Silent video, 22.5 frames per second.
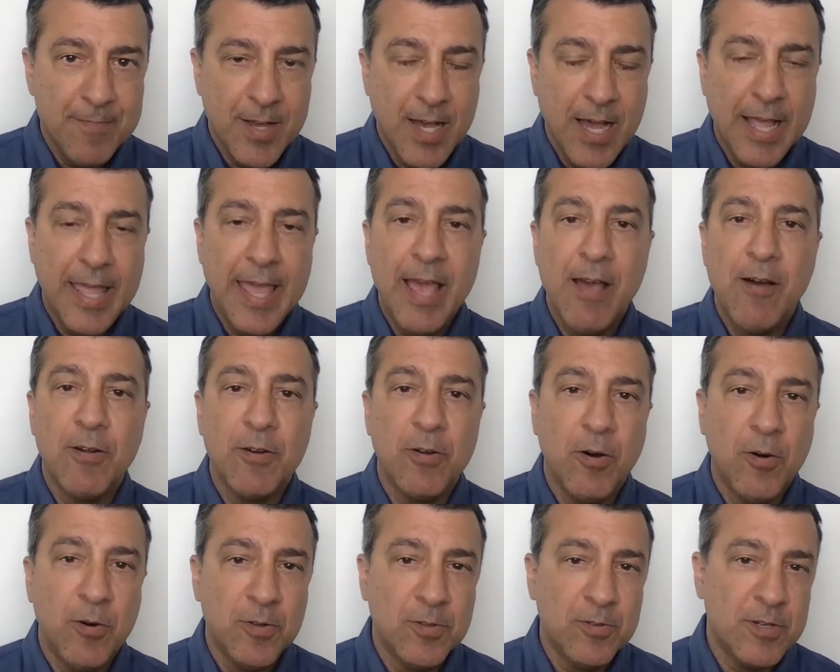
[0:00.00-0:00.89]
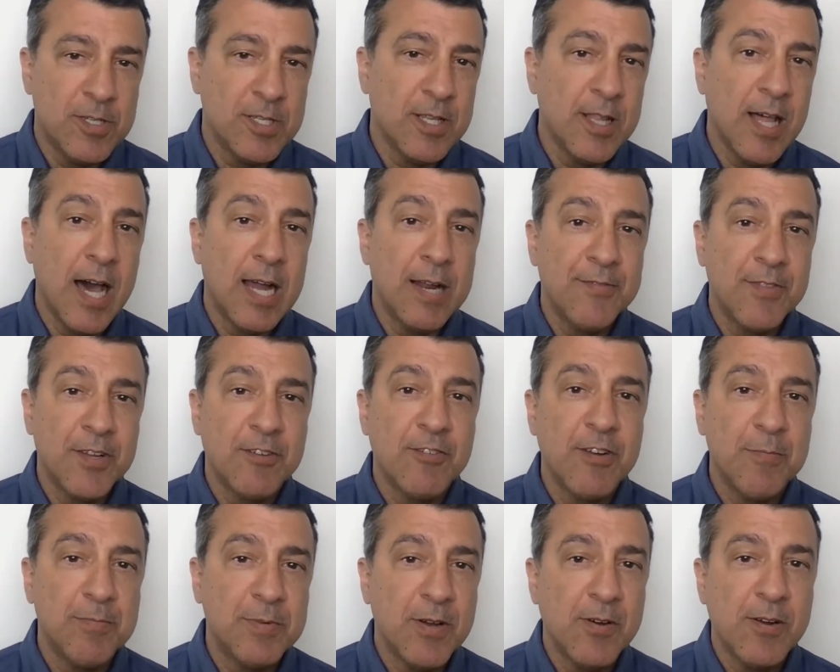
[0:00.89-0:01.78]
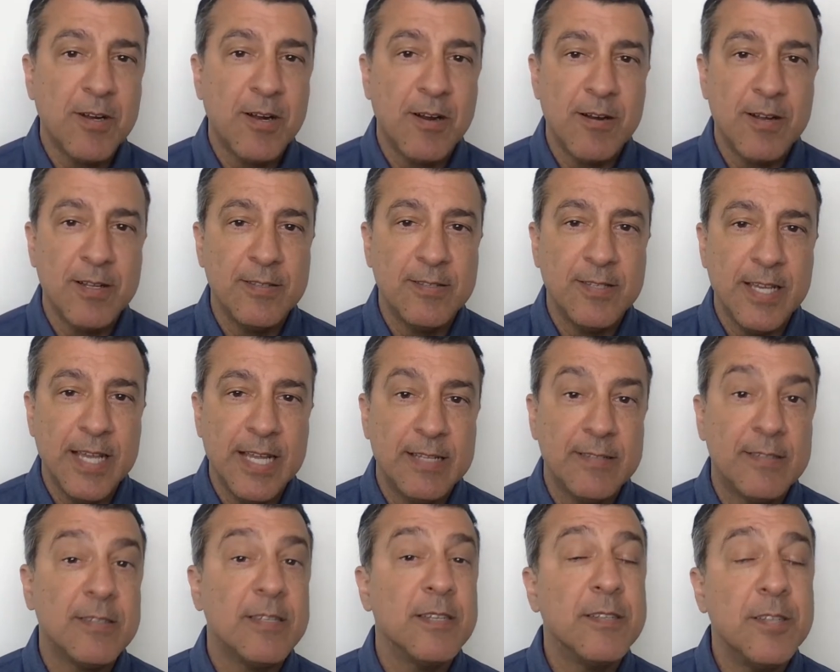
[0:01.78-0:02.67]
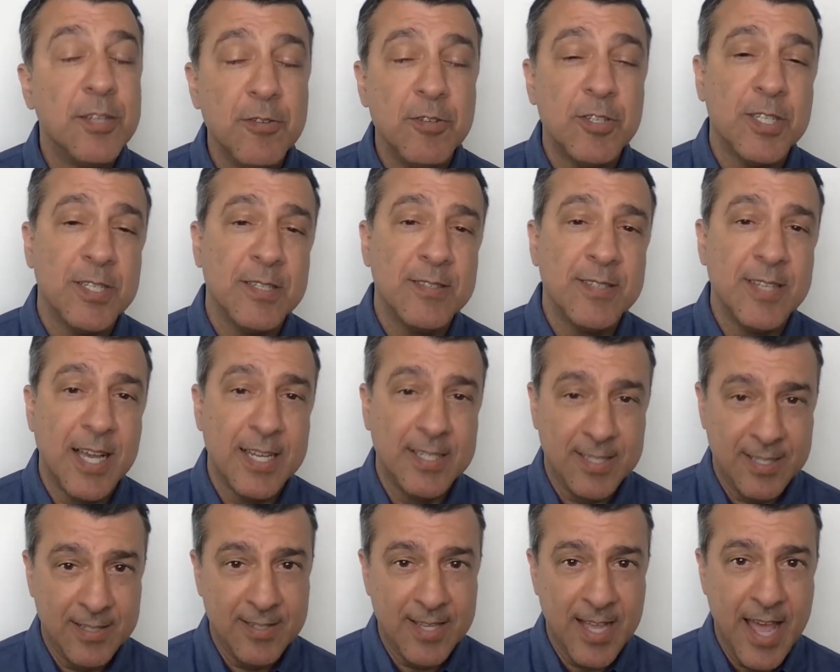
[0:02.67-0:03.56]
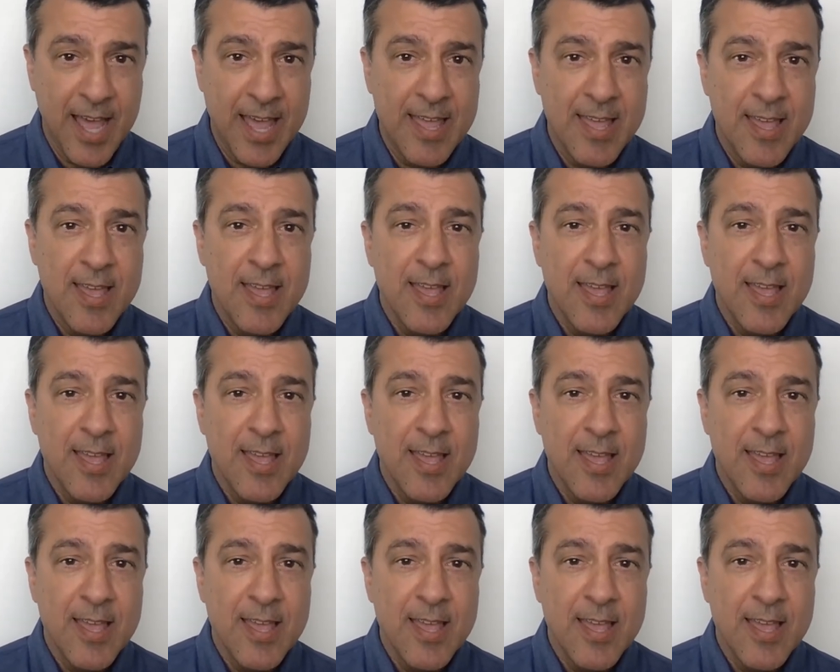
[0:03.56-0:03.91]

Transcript: account holders, a lot of the cryptocurrency institutions, I should say,